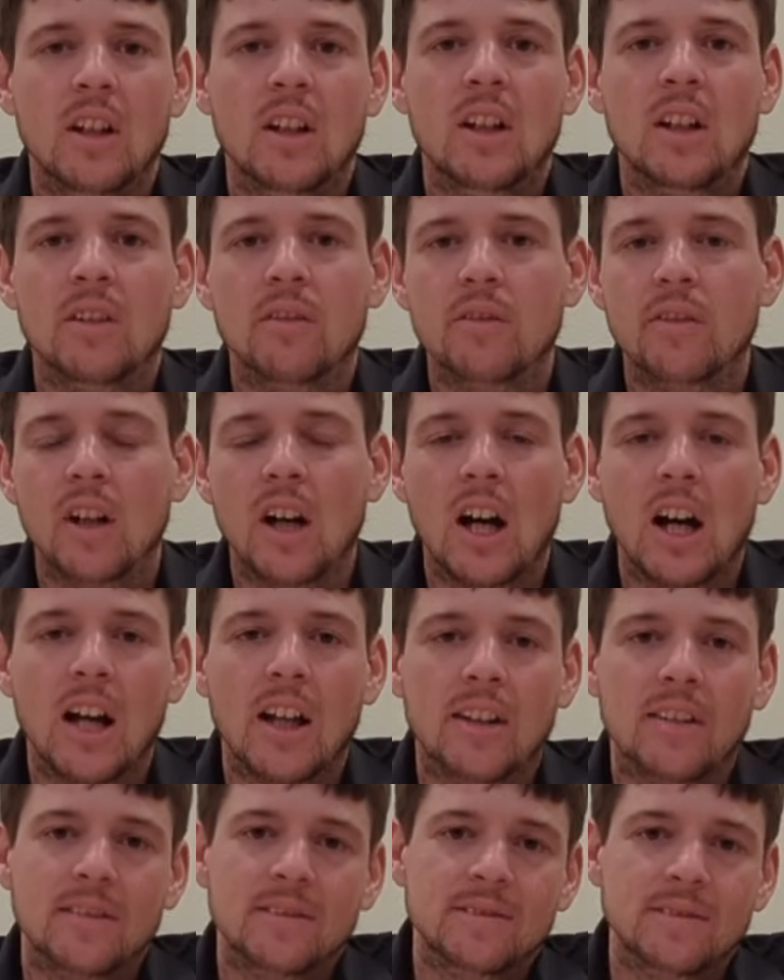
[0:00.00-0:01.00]
If
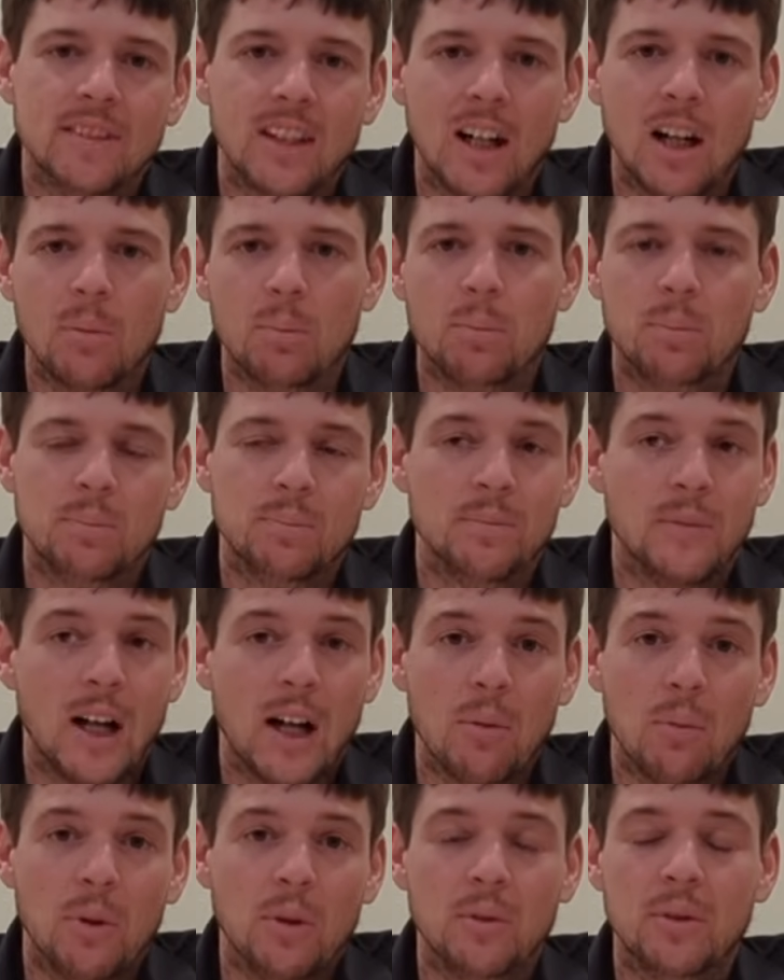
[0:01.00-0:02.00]
not, I
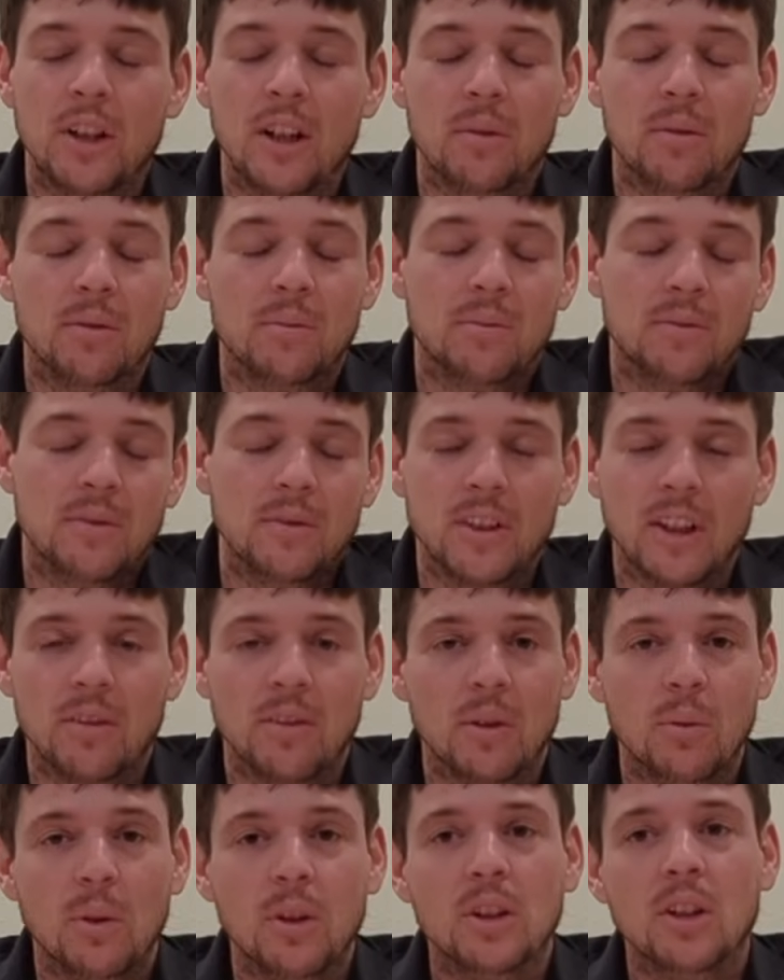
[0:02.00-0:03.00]
would
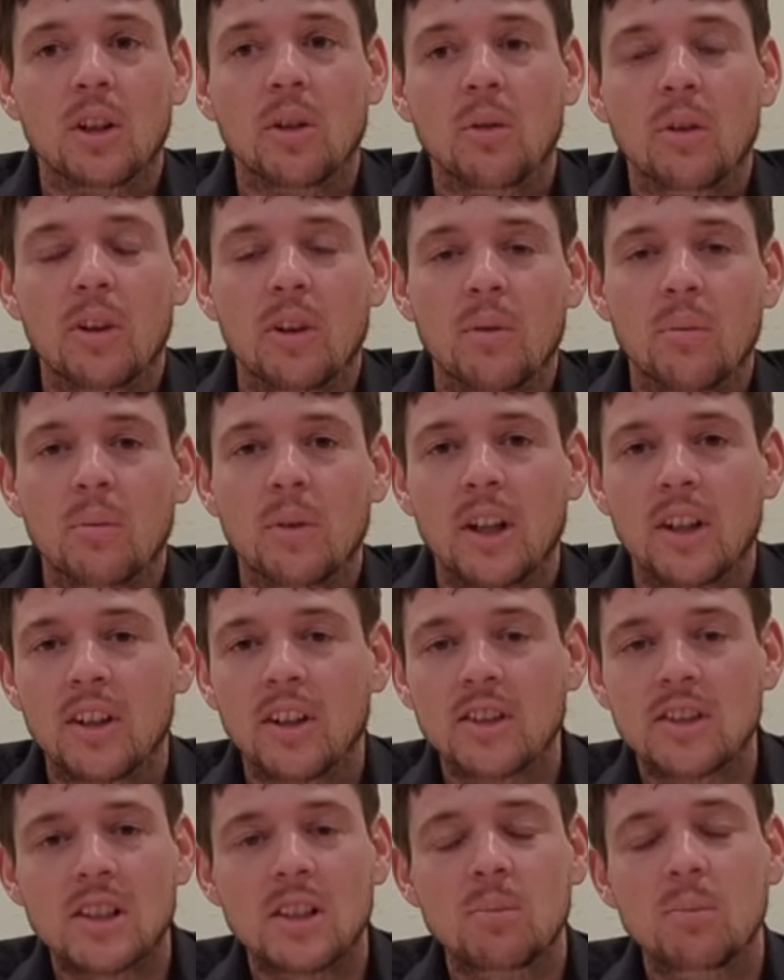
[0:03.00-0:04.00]
definitely wouldn't go with them. And
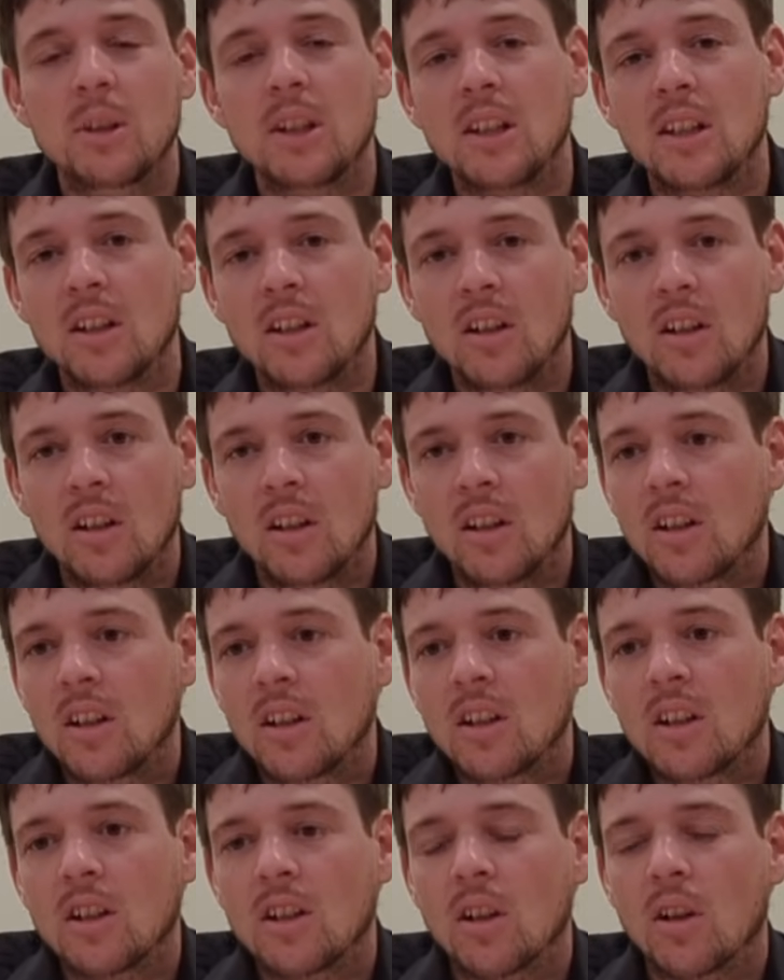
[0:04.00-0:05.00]
this can be,
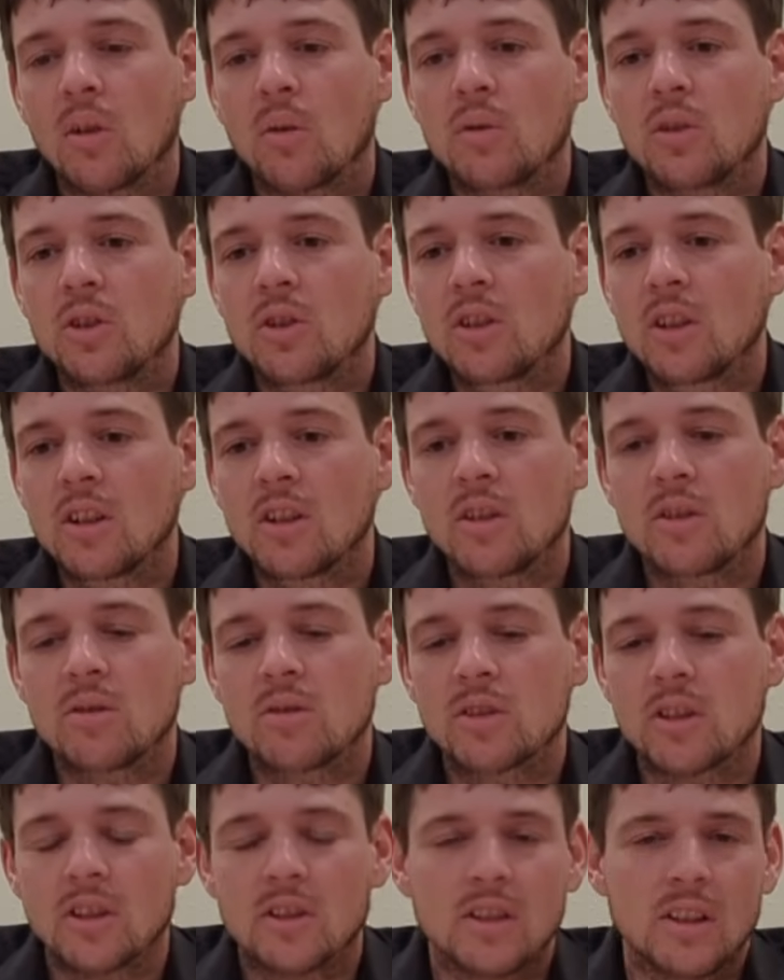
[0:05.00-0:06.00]
you can
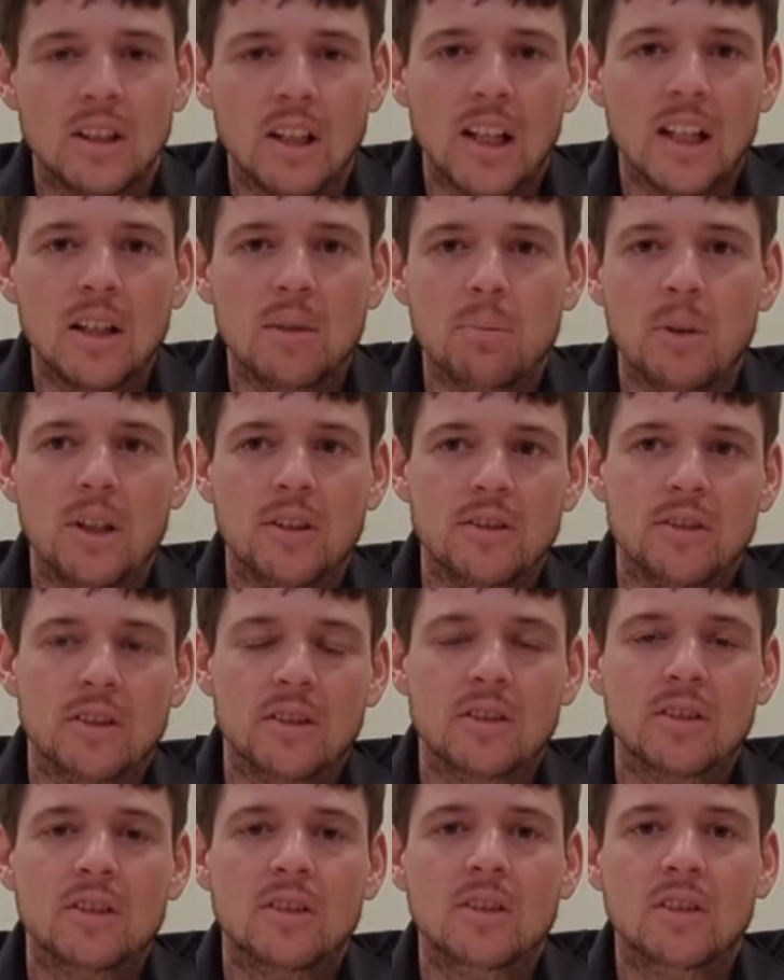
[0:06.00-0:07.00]
use this in any
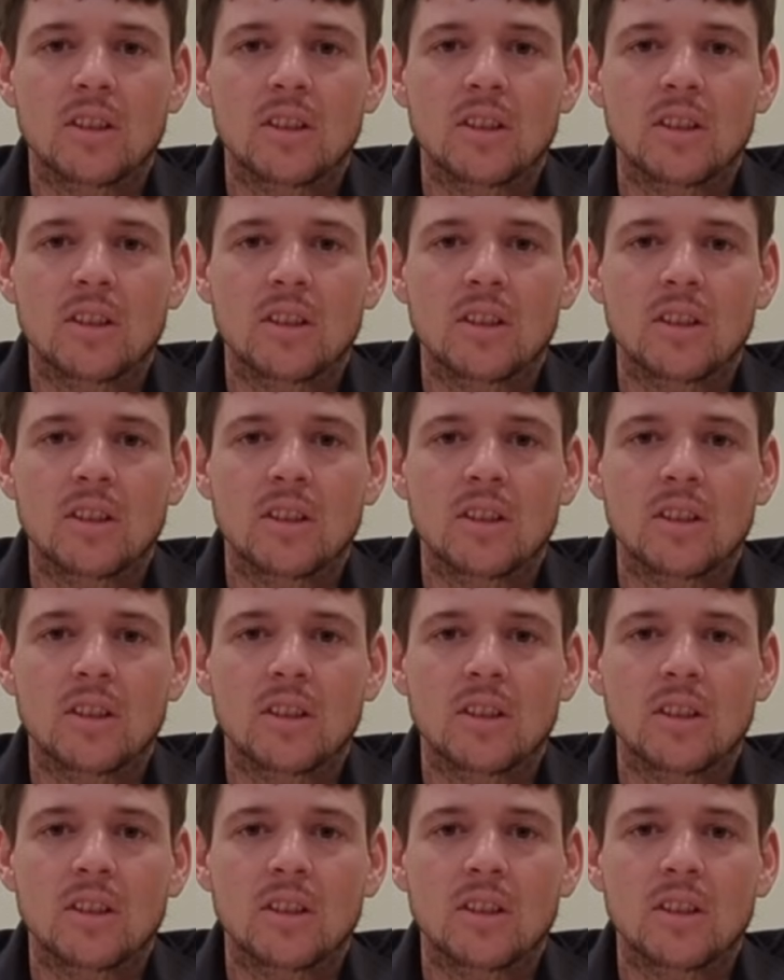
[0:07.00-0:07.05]
business.